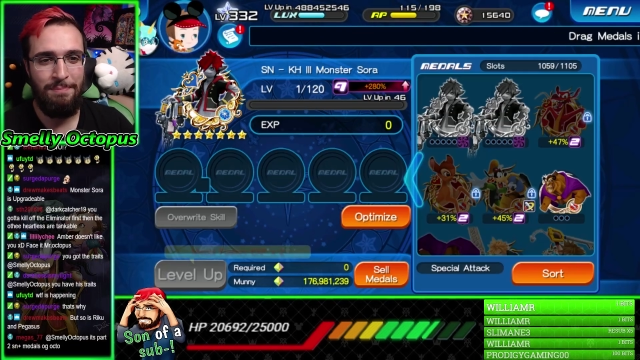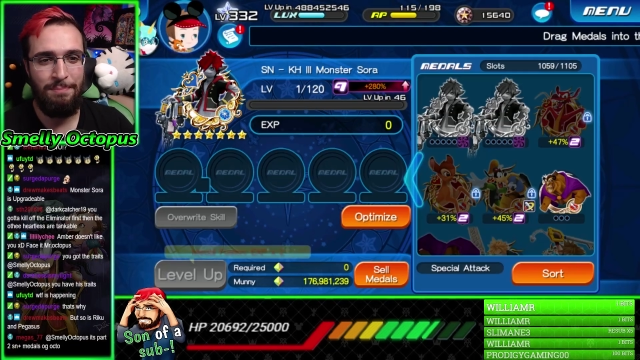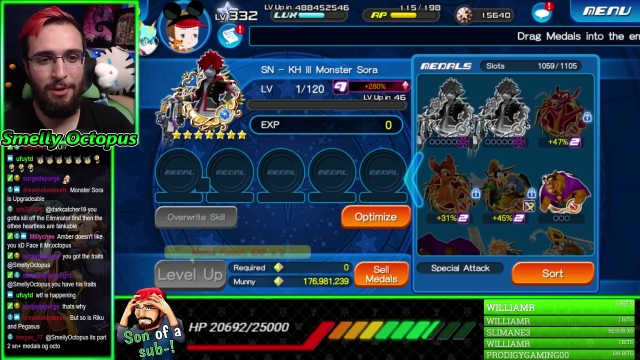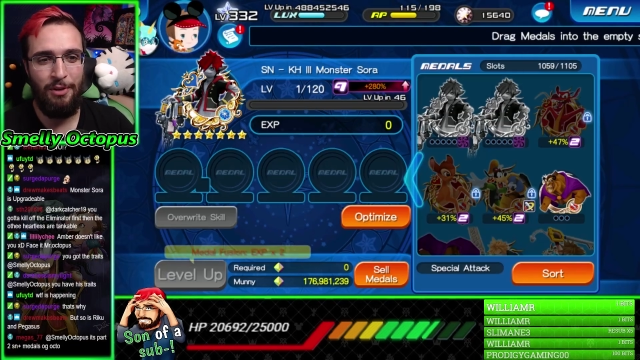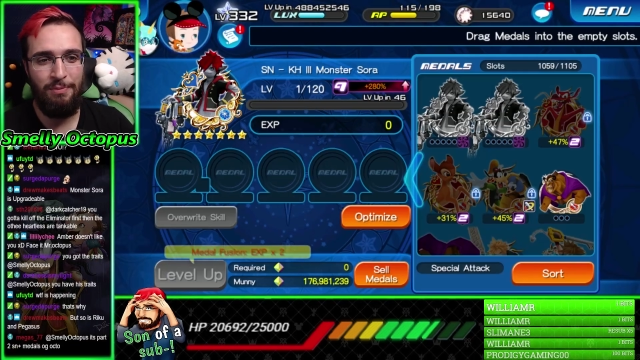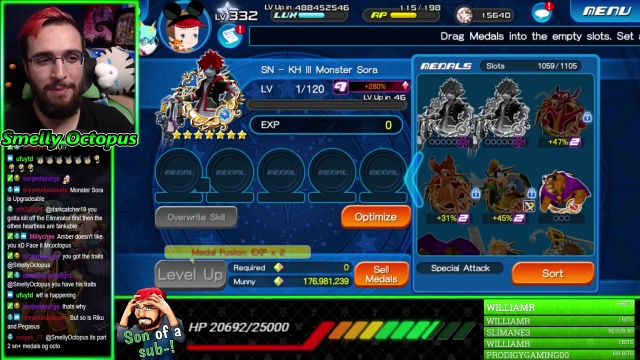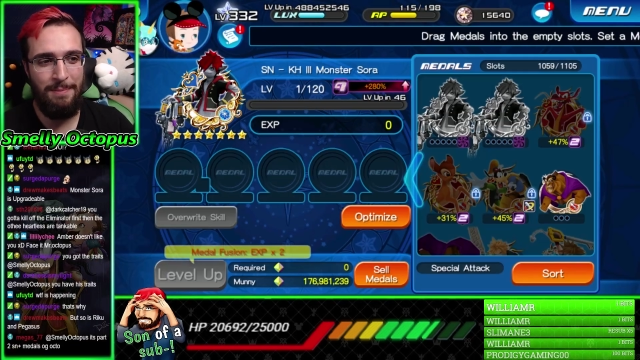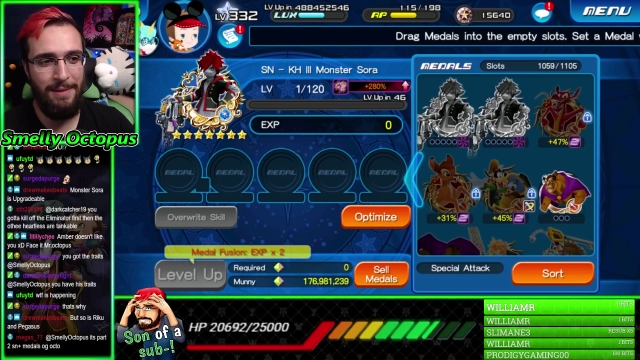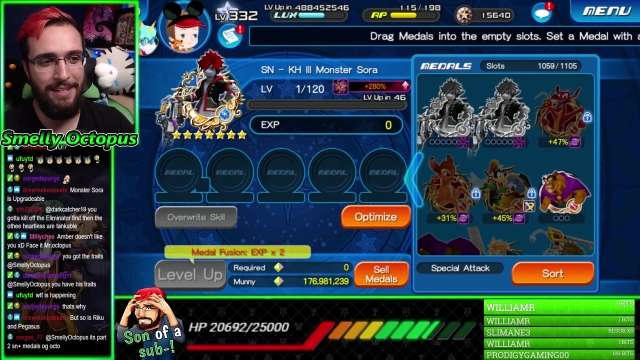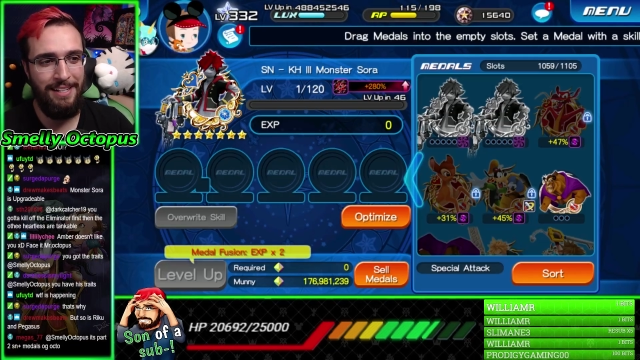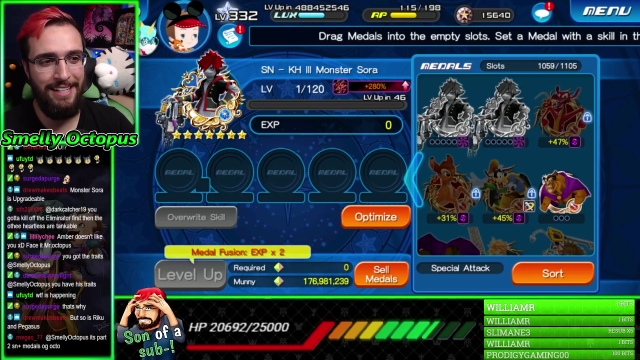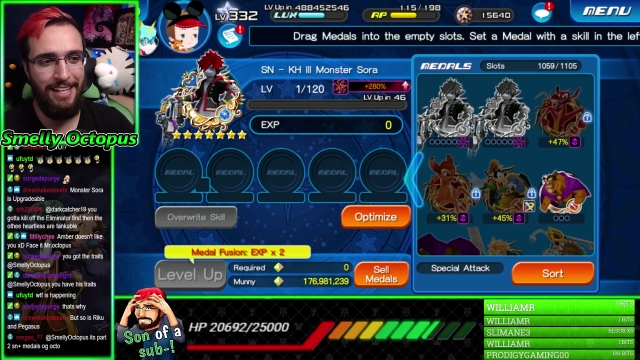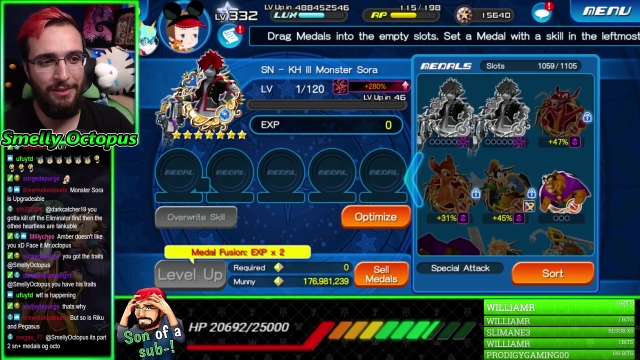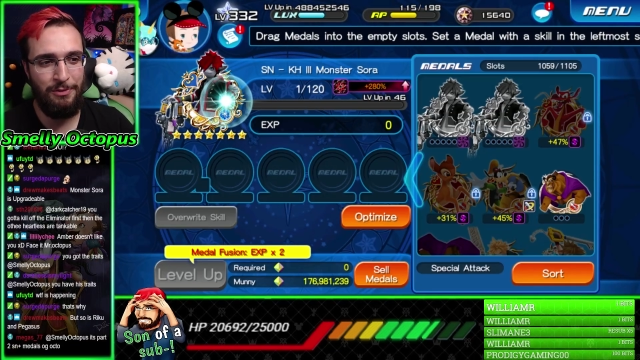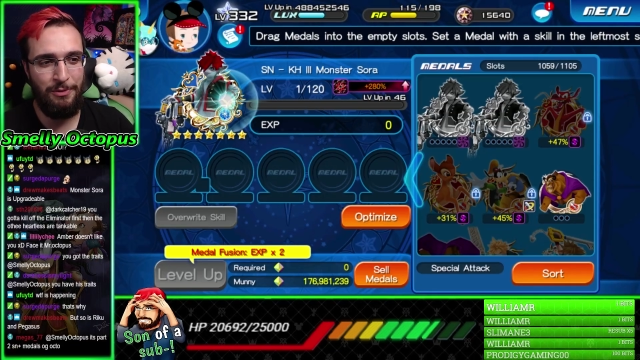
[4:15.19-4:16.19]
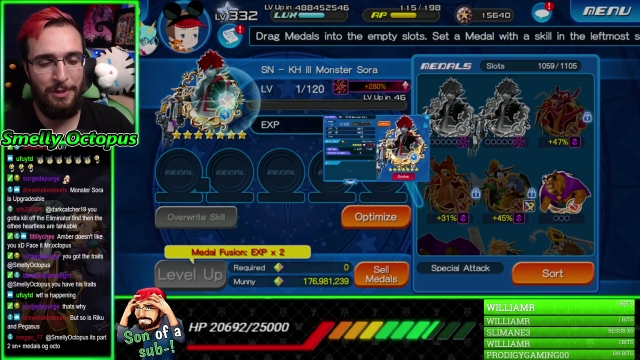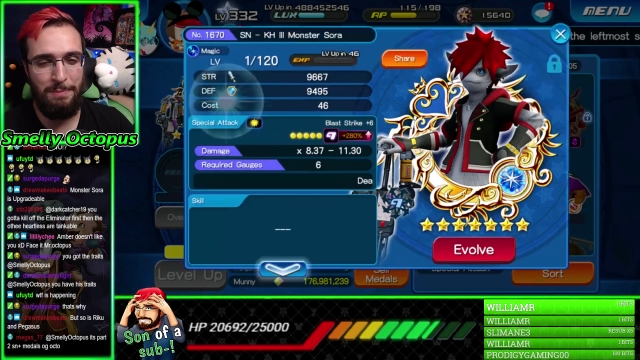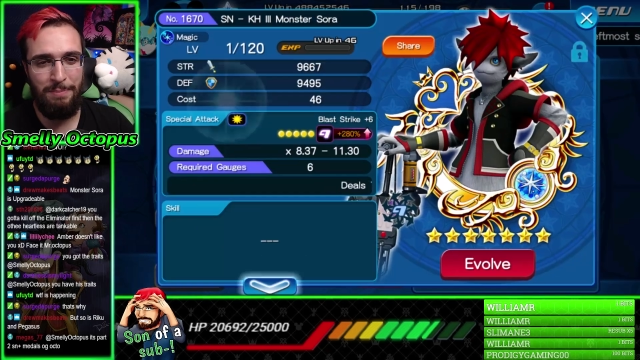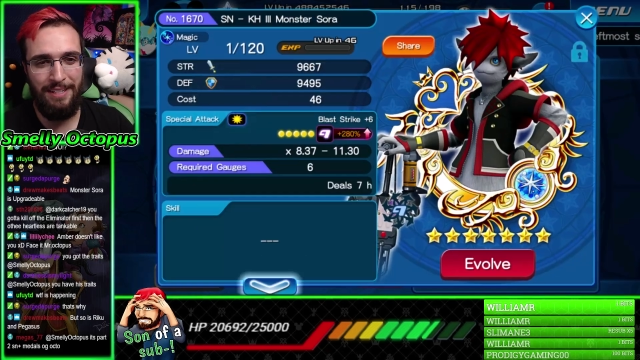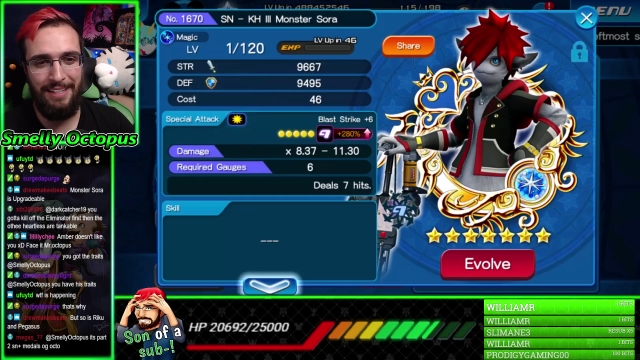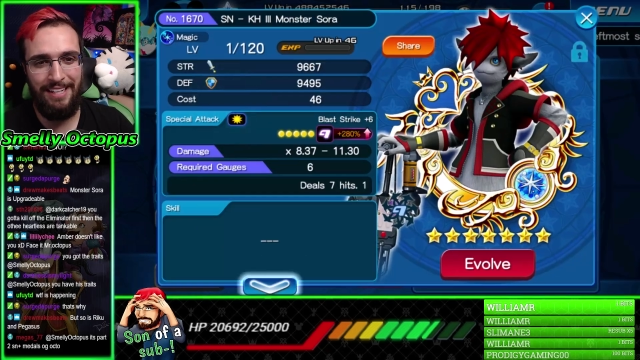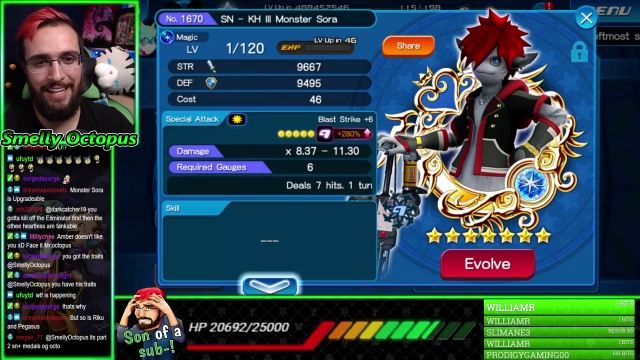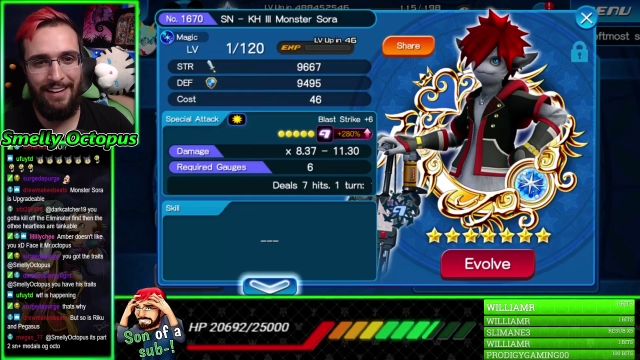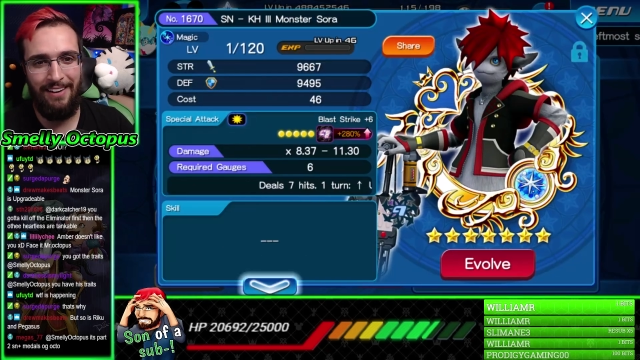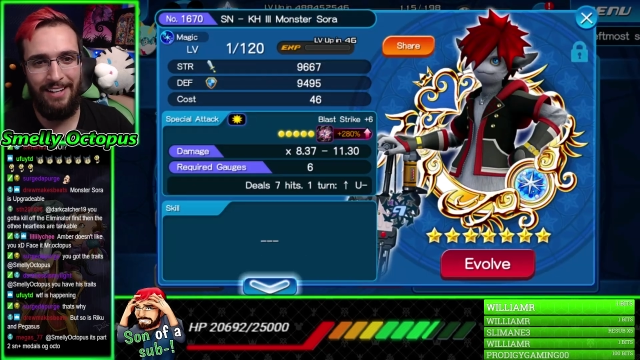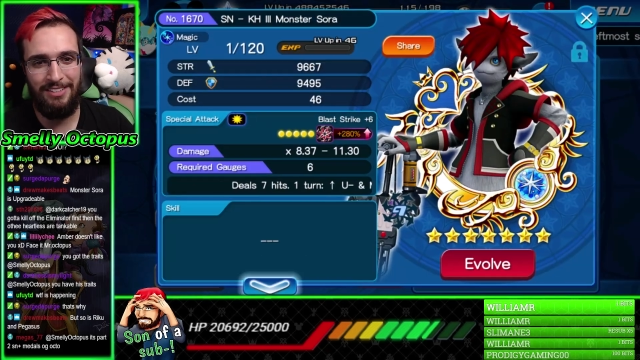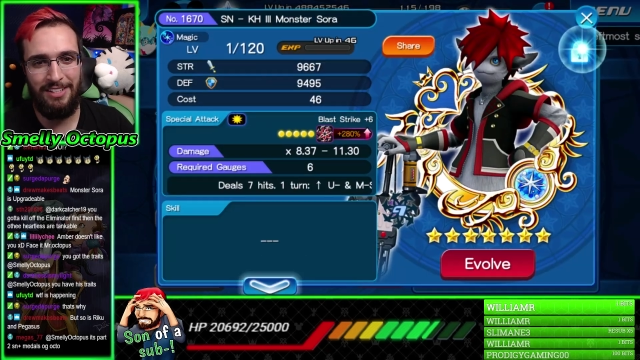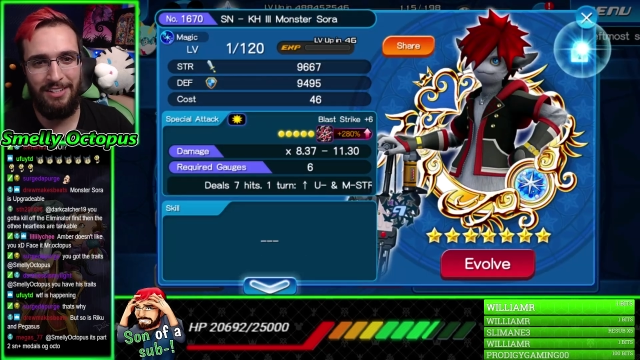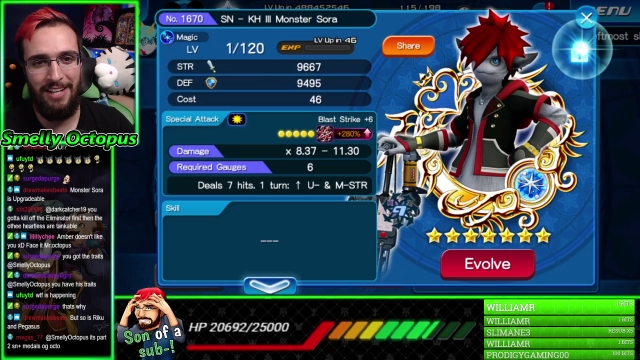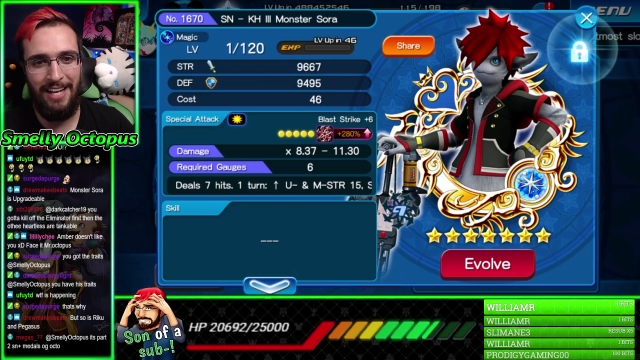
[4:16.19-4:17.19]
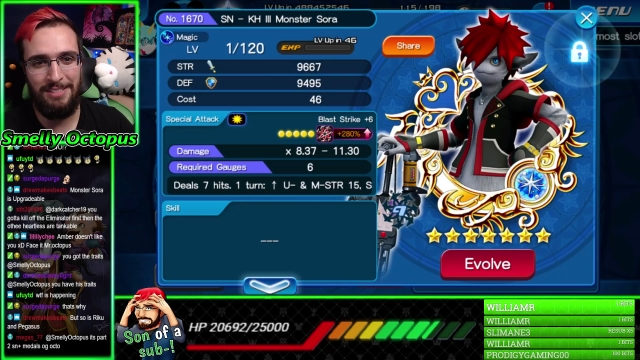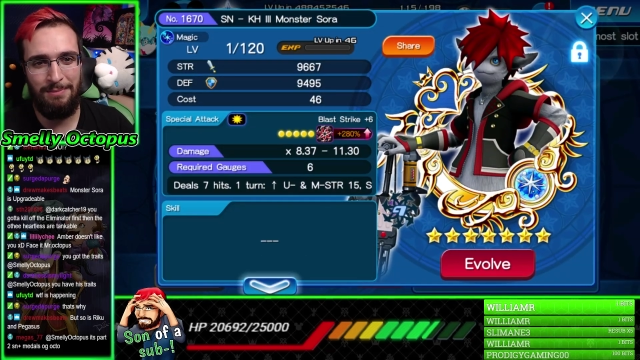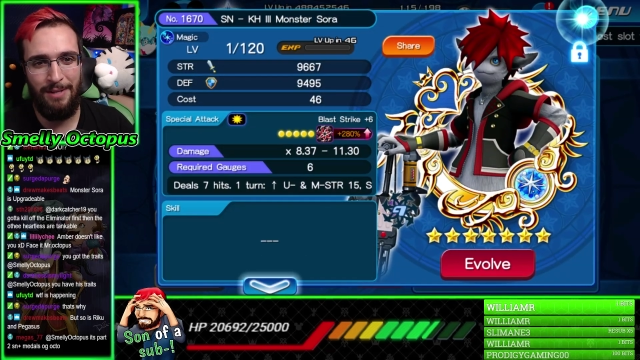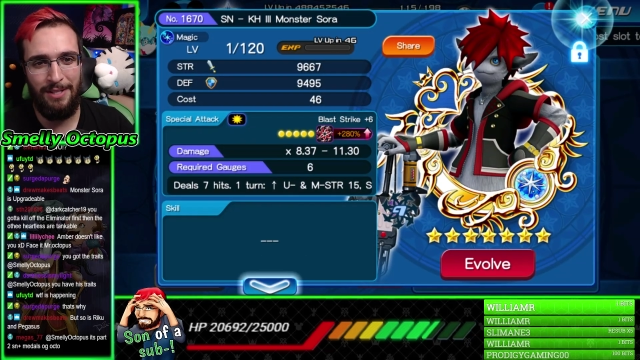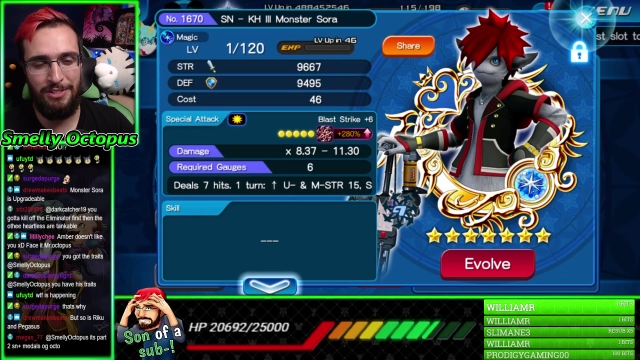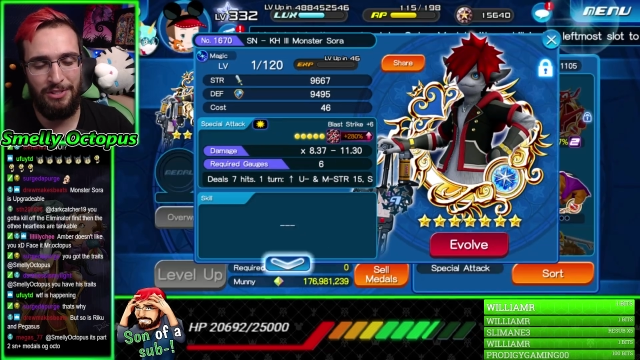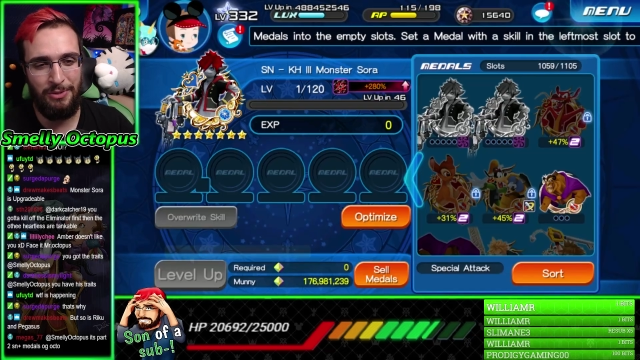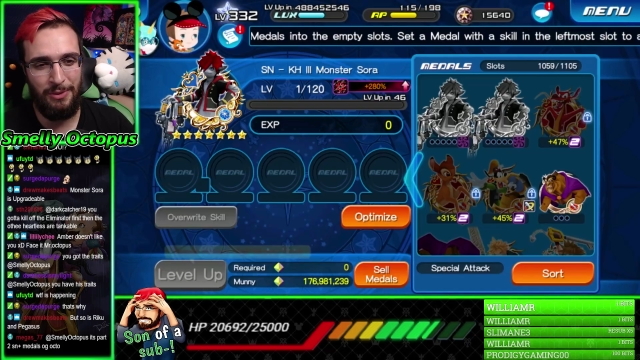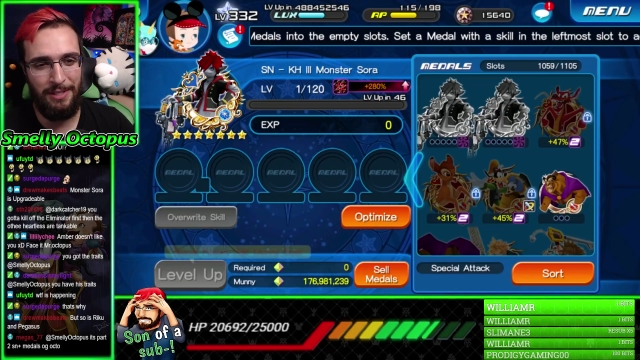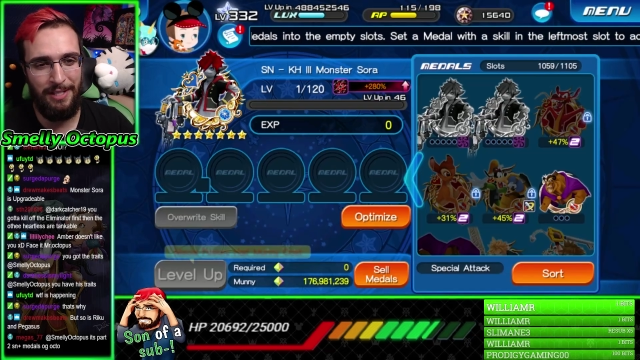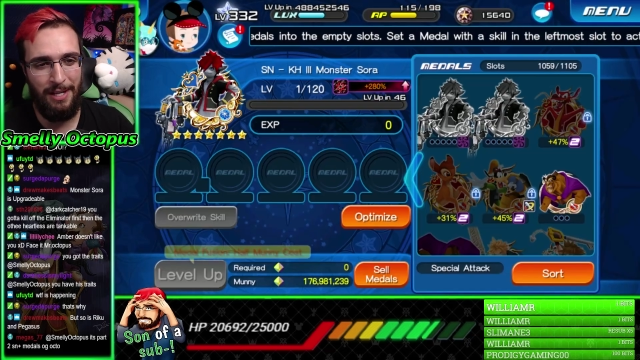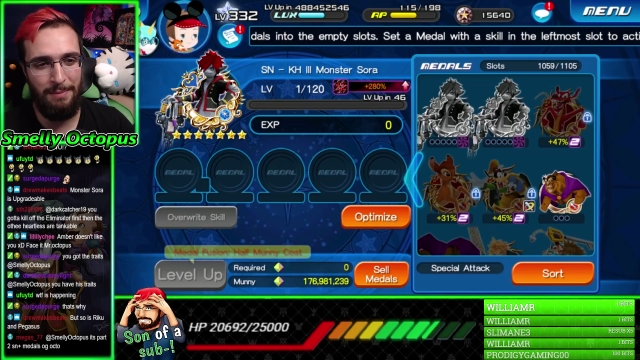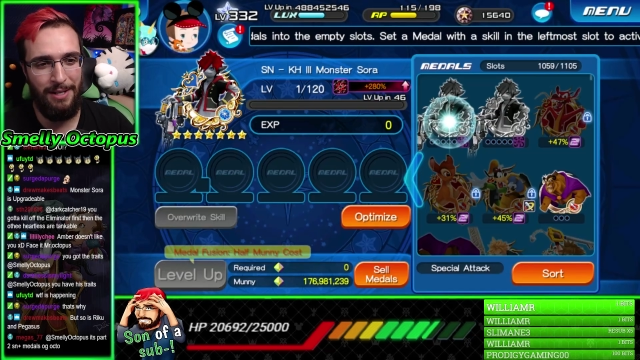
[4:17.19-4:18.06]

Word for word: Both my main account and free-to-play account has a has a Mosasaur now,